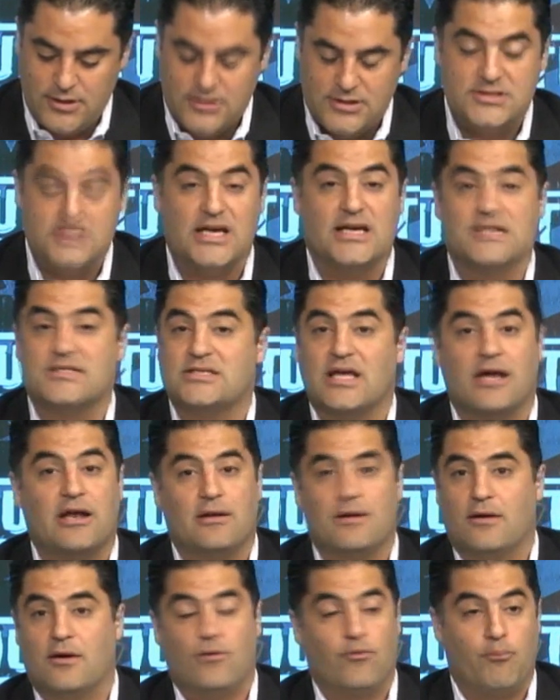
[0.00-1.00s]
says
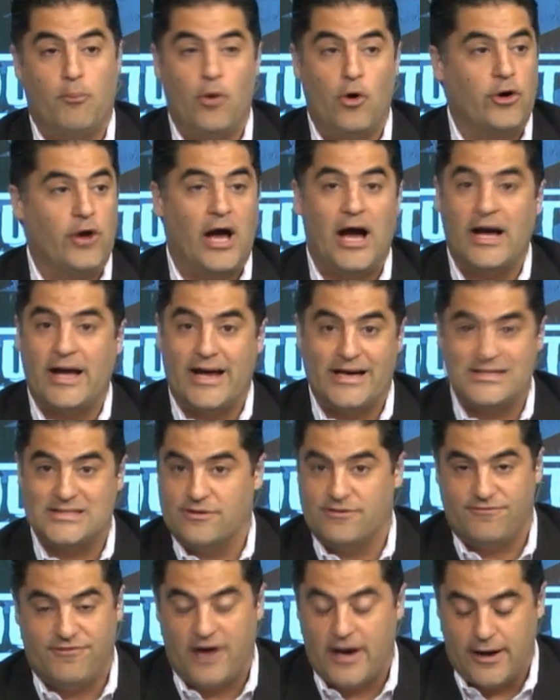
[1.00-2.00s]
that Murdoch has to
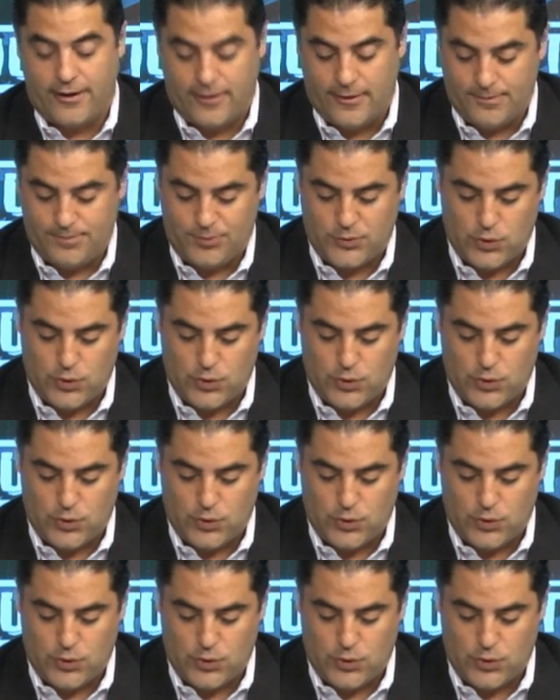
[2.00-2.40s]
fire him.